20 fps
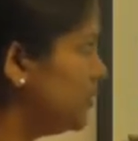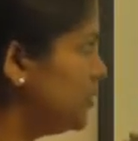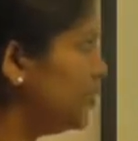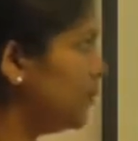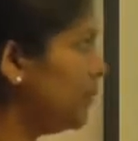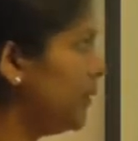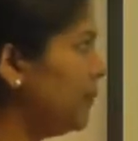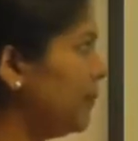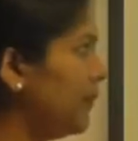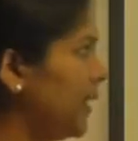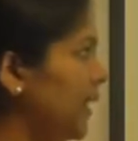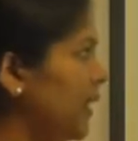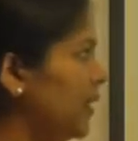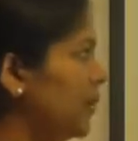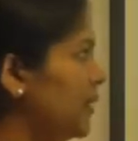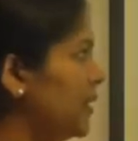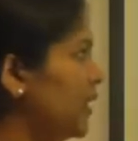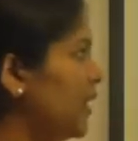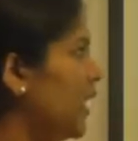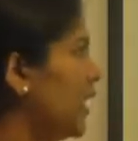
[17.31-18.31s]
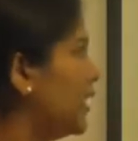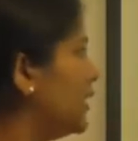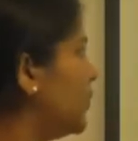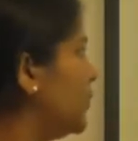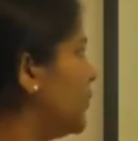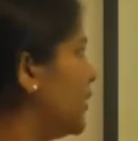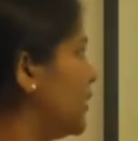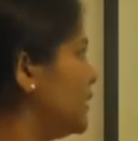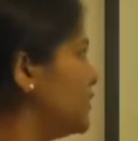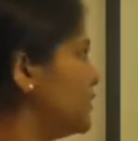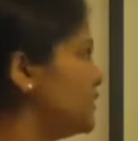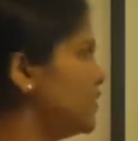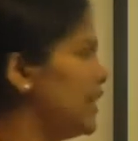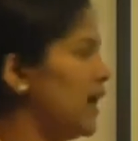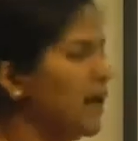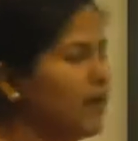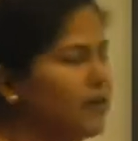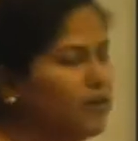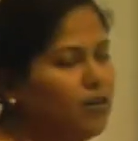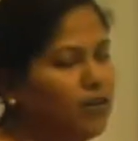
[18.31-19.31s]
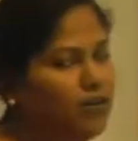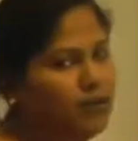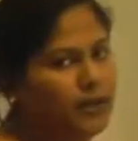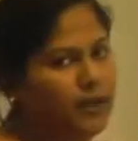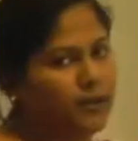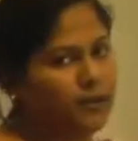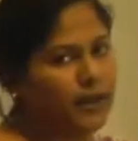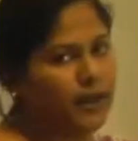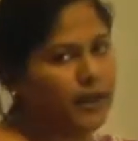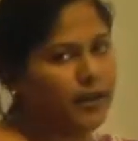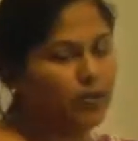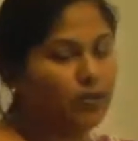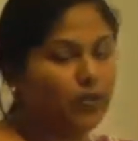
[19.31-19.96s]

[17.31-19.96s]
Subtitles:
to be payable otherwise than on demand.